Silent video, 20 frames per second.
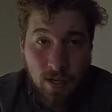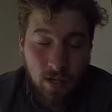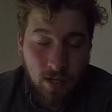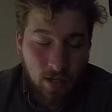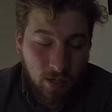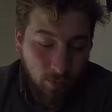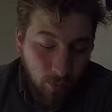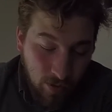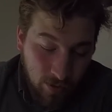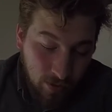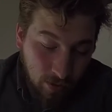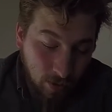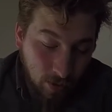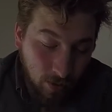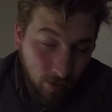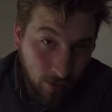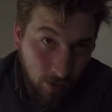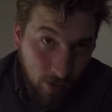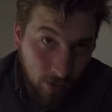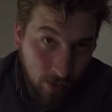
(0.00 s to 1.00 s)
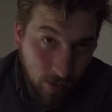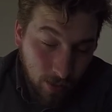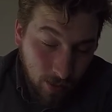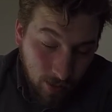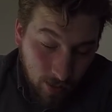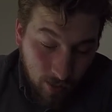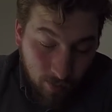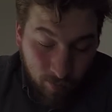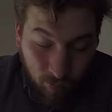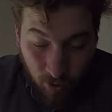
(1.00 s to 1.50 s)
and I went to REI,
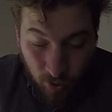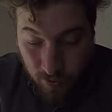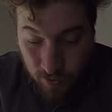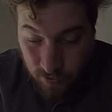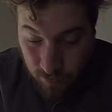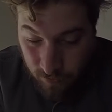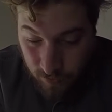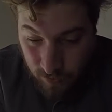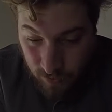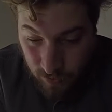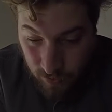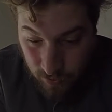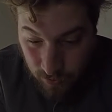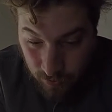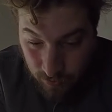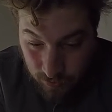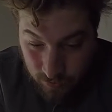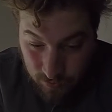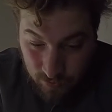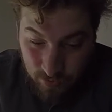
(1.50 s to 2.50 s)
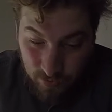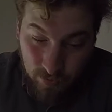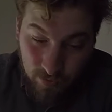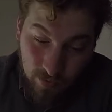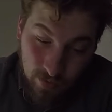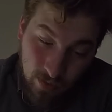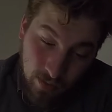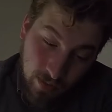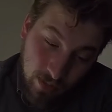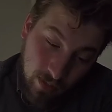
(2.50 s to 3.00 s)
I bought some things, and